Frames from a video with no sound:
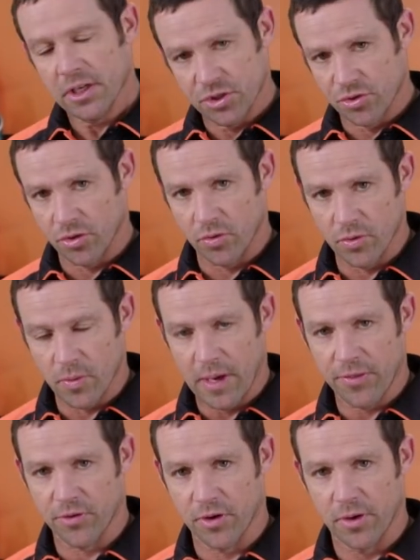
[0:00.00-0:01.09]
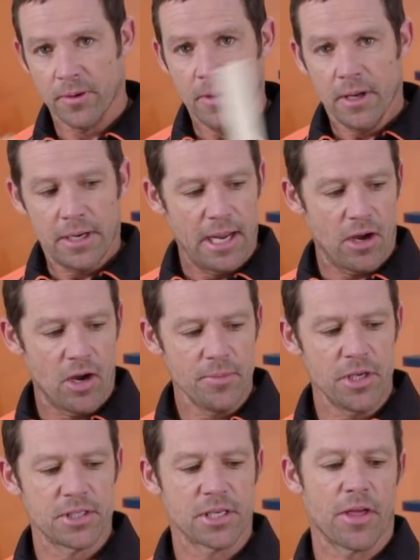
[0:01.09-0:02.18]
is drill all the way through. Now I'm
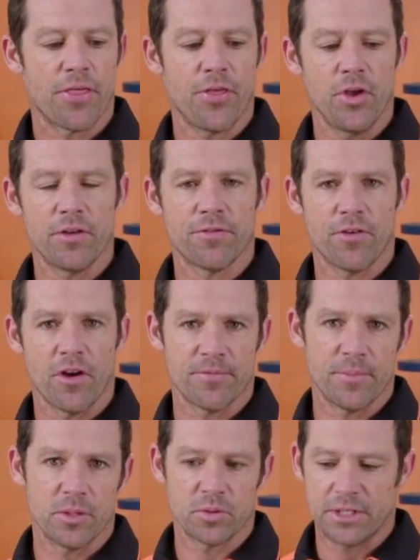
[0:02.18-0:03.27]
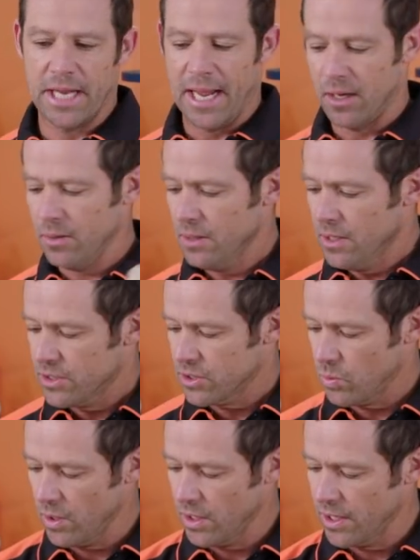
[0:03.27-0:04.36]
using a 35mm dowel, so
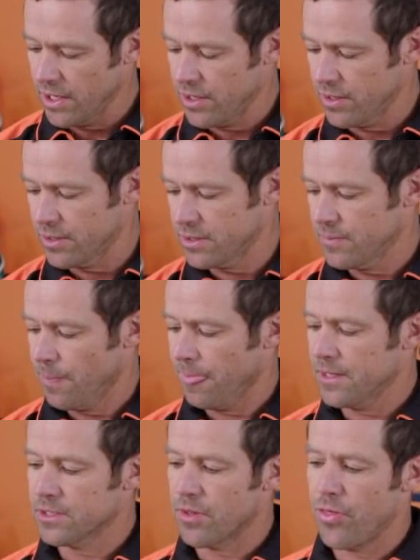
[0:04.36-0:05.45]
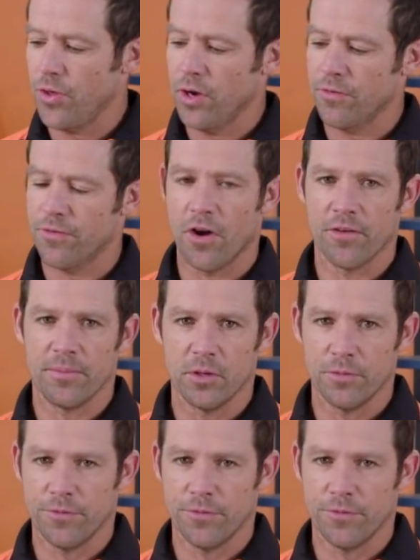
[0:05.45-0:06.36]
what I'm going to use is a 35mm